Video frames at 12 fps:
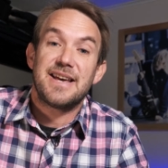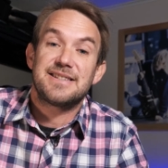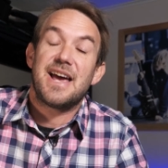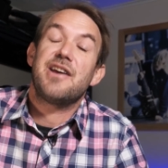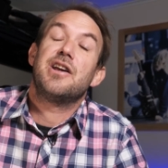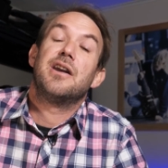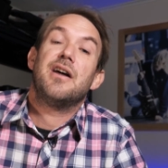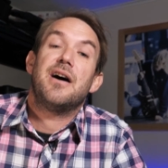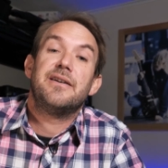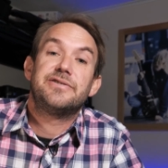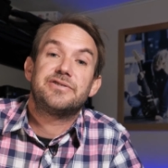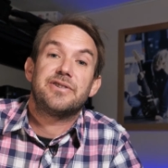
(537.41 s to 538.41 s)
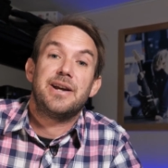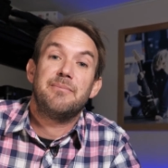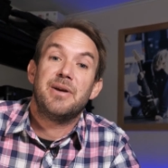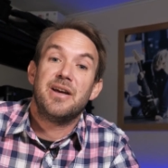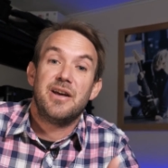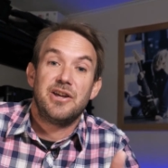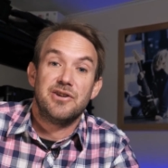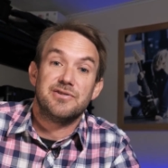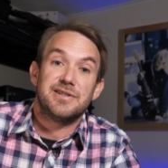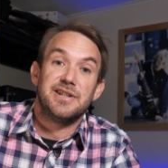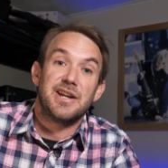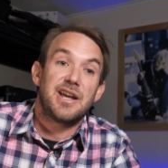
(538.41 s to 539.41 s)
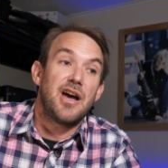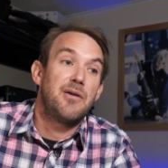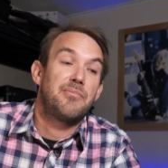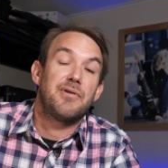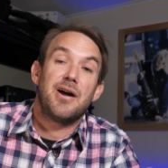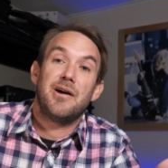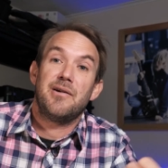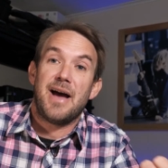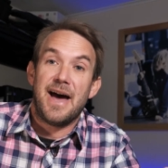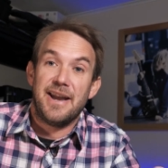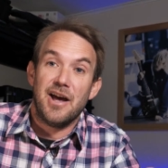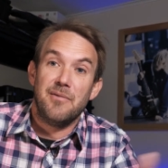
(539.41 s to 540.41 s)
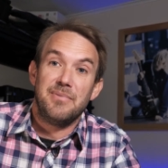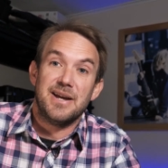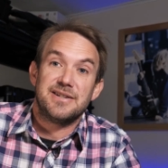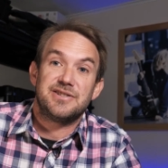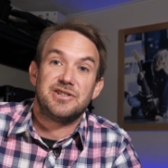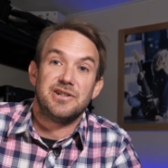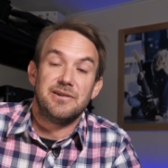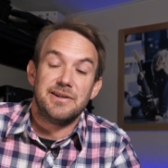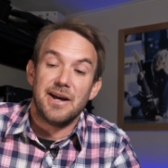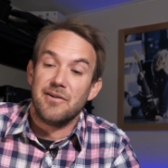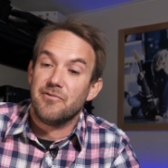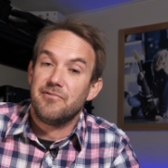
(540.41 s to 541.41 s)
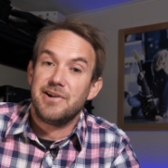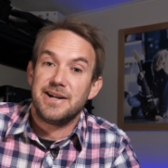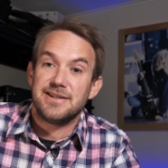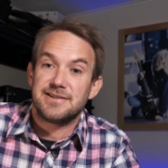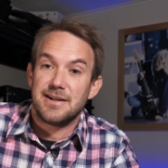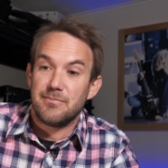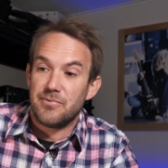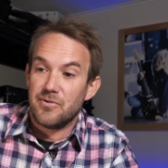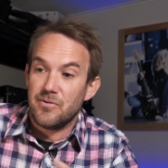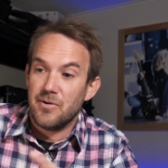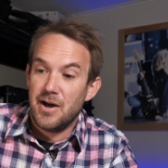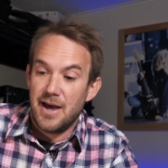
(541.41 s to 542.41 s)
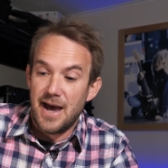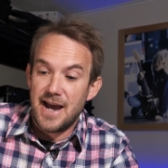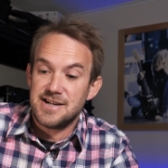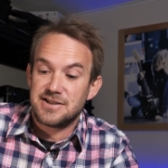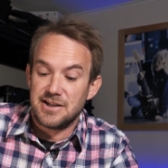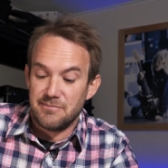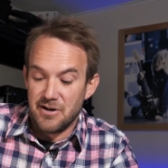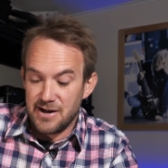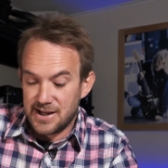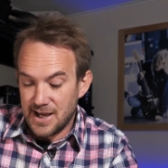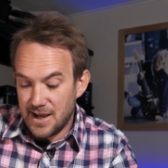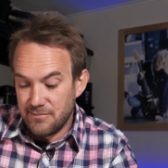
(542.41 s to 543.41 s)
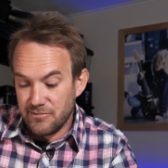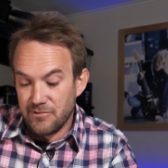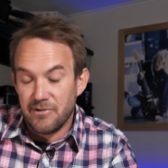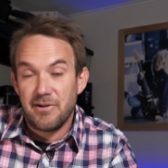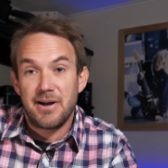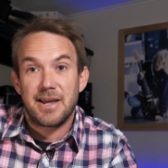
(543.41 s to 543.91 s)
that's how you live stream using your GoPro and OBS Studio. Really simple. HDMI cable,